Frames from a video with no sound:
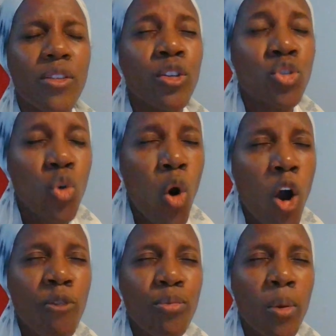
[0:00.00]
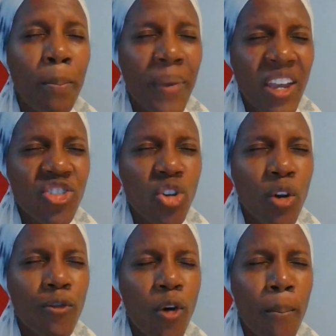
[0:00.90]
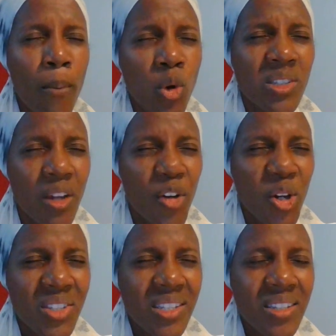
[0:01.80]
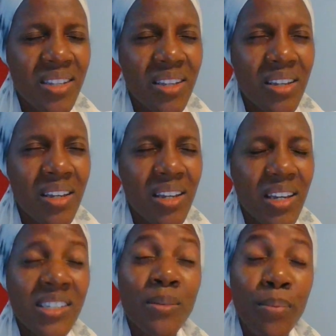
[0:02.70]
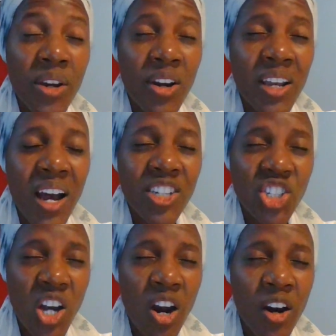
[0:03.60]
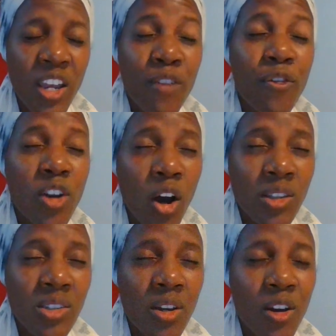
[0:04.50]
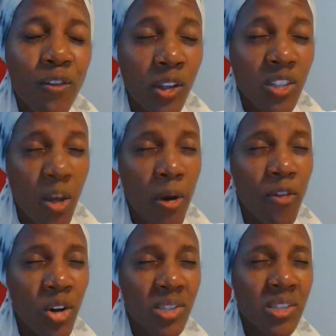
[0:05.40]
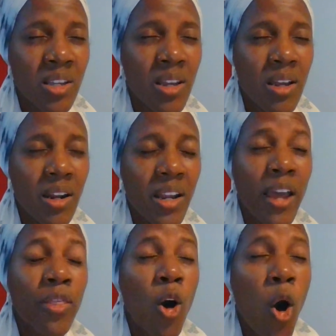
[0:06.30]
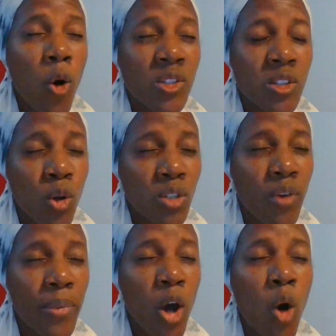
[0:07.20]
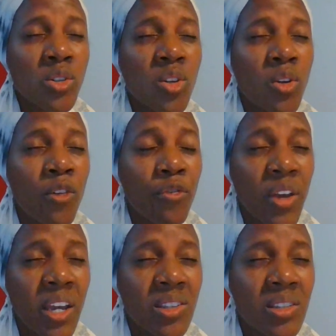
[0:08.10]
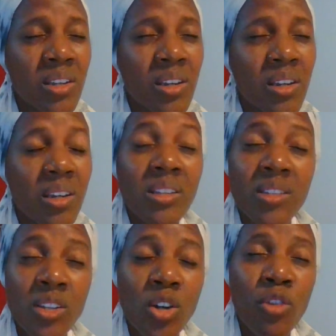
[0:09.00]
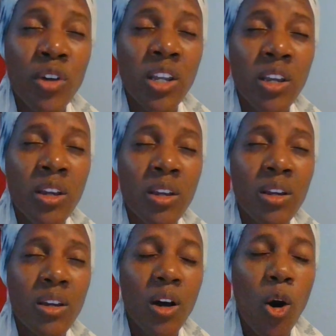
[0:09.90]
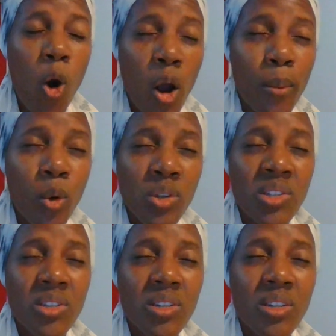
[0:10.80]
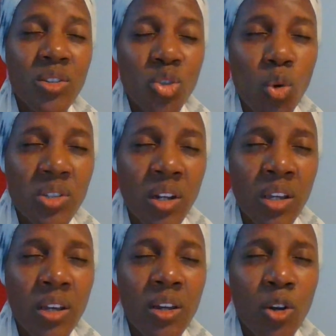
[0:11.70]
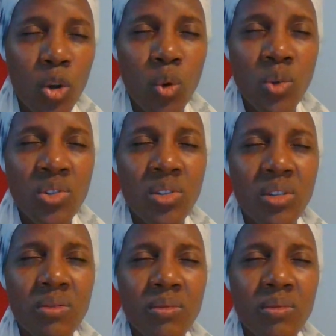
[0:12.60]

the door of probation for most of us is barely ajar. If not, for some of us, like the house, those from the household of faith, is not already almost totally closed.